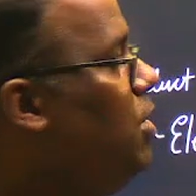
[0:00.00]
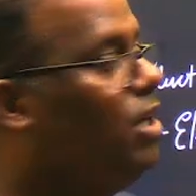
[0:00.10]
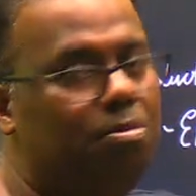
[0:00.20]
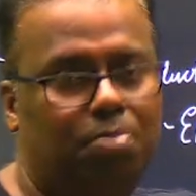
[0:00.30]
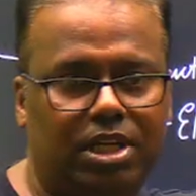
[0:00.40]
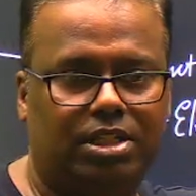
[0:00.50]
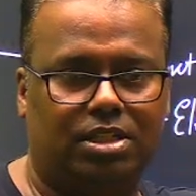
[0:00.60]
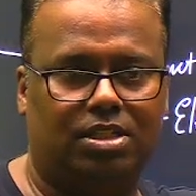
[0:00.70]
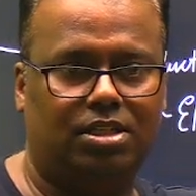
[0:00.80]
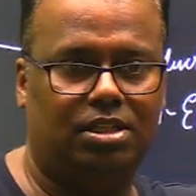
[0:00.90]
completed
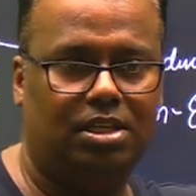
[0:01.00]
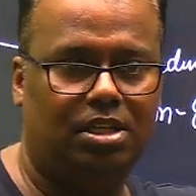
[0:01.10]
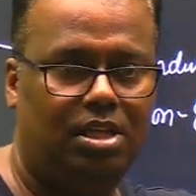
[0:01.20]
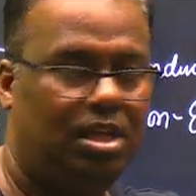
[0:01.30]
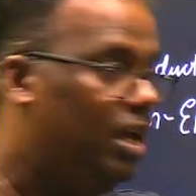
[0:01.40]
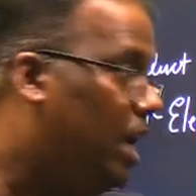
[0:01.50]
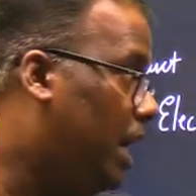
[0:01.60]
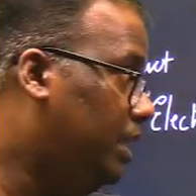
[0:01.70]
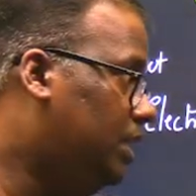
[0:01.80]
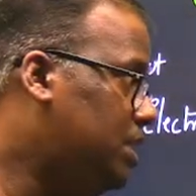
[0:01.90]

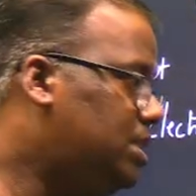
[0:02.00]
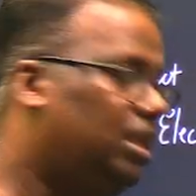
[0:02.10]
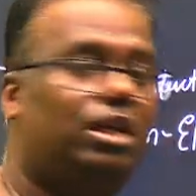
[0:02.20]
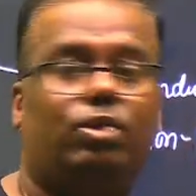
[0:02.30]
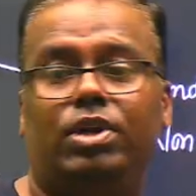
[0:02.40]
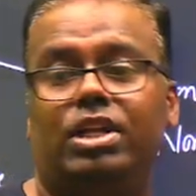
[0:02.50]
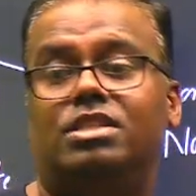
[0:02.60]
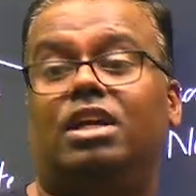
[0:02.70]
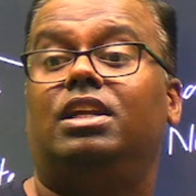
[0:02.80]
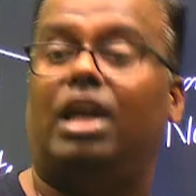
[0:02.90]
and this liquid is
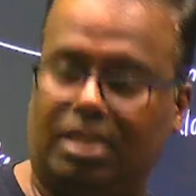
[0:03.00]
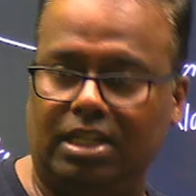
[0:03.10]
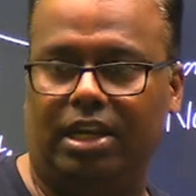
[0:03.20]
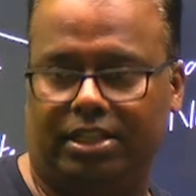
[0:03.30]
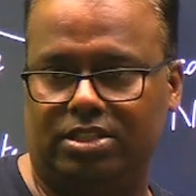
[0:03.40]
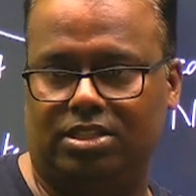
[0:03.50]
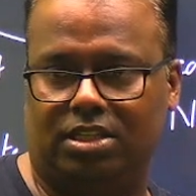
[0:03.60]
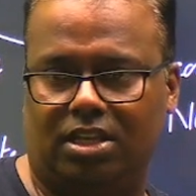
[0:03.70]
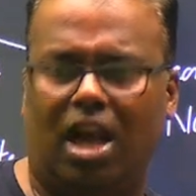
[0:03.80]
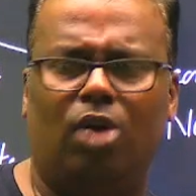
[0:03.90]
conducting electricity.
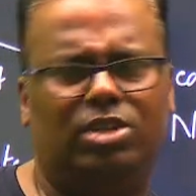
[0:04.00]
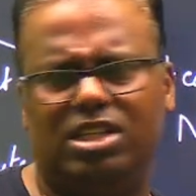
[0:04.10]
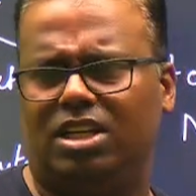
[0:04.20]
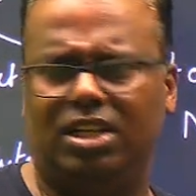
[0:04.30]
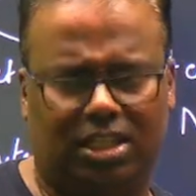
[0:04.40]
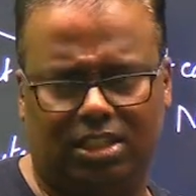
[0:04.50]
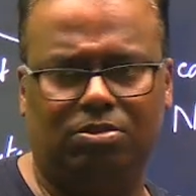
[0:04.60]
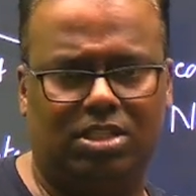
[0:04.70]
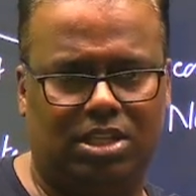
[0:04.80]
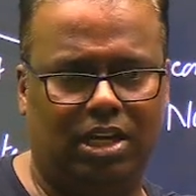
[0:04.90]
How it is conducting, we'll
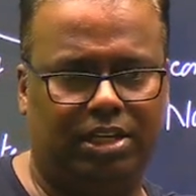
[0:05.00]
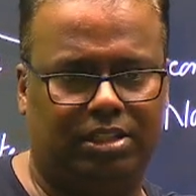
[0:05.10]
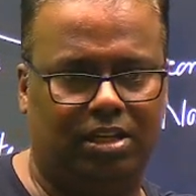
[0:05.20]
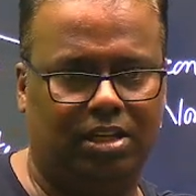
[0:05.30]
see later.